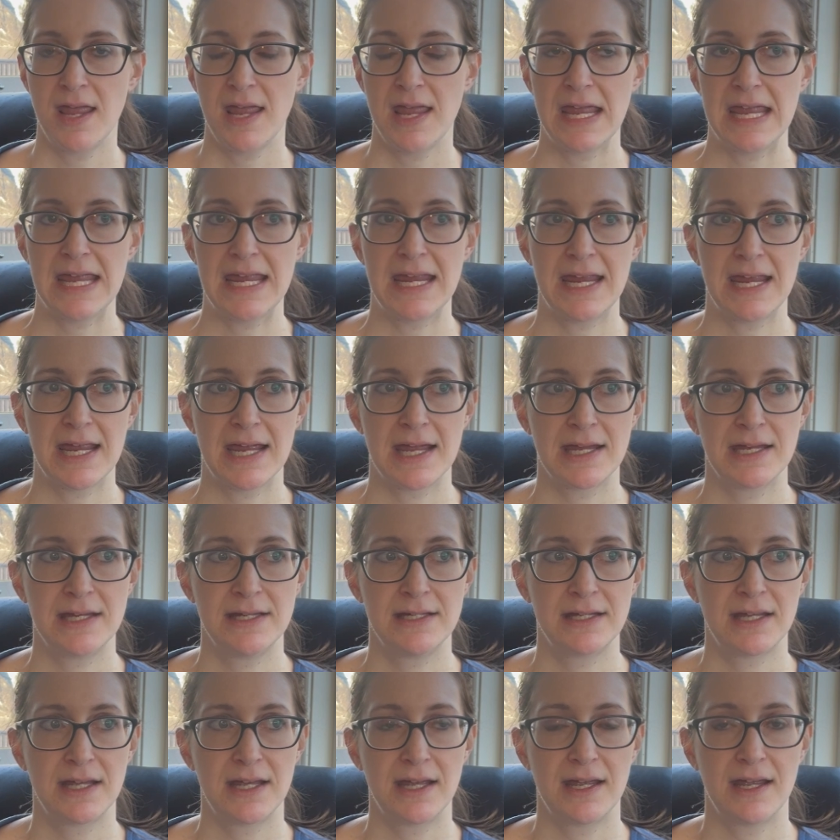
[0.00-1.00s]

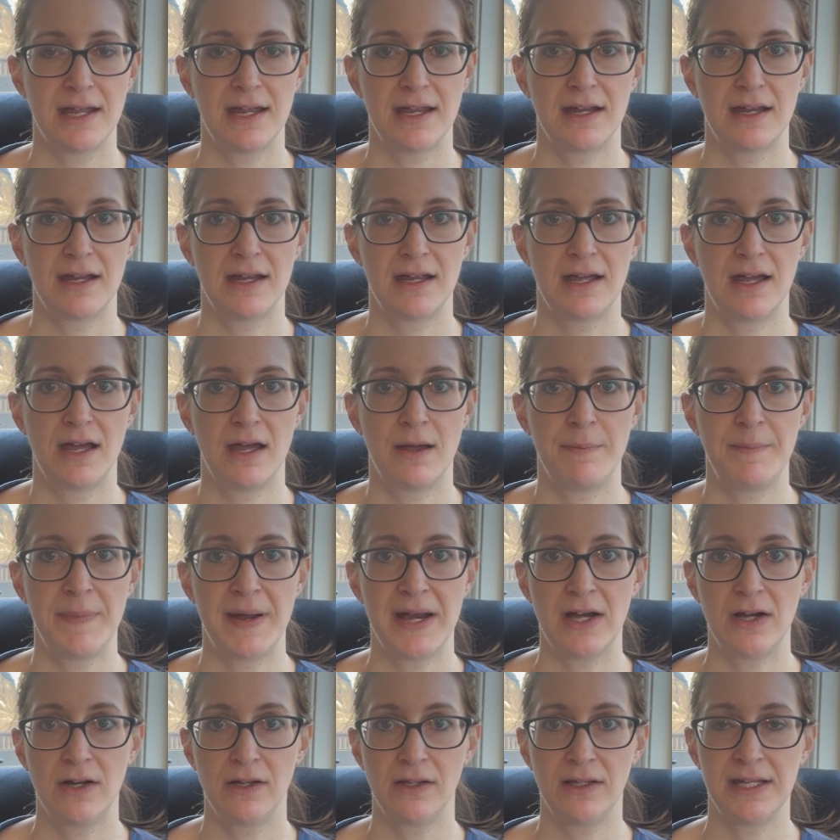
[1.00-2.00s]
and
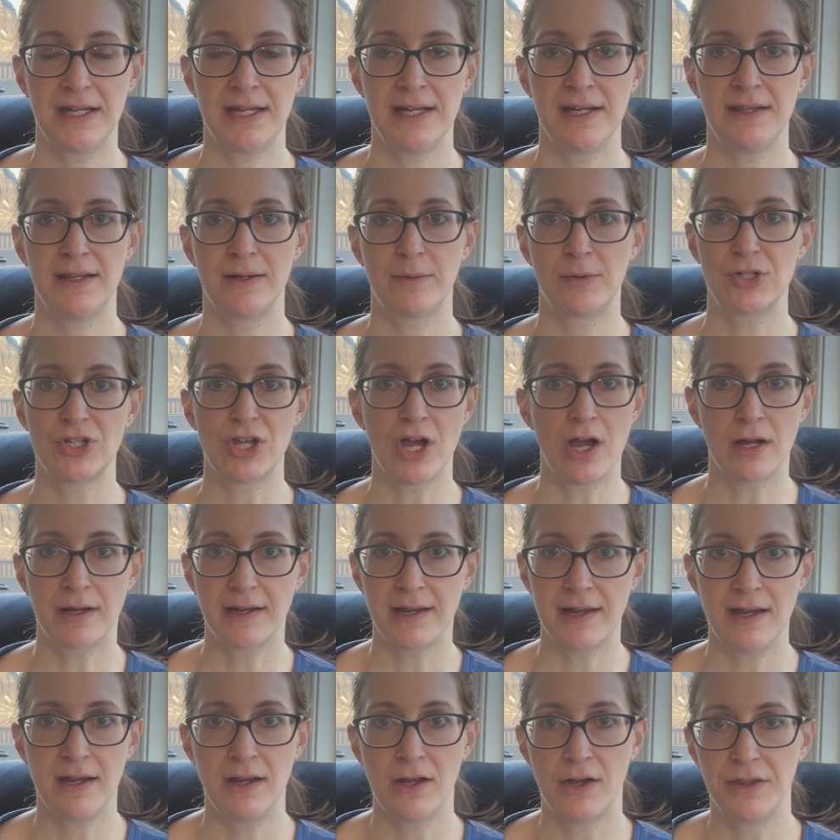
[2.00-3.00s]
apparently they were
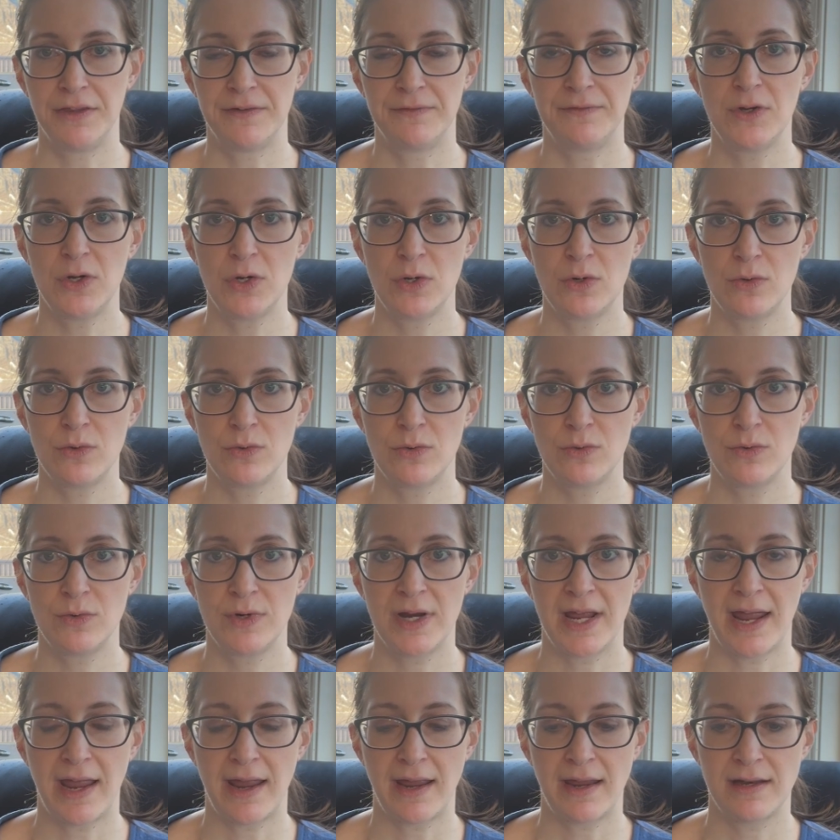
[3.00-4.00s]
talking on the phone,
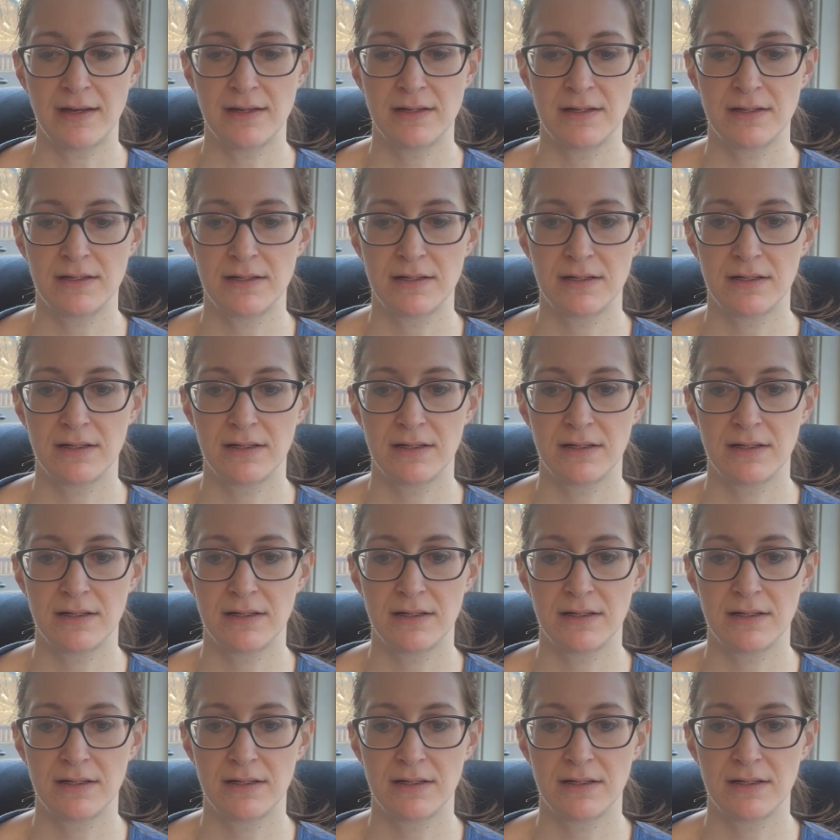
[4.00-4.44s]
and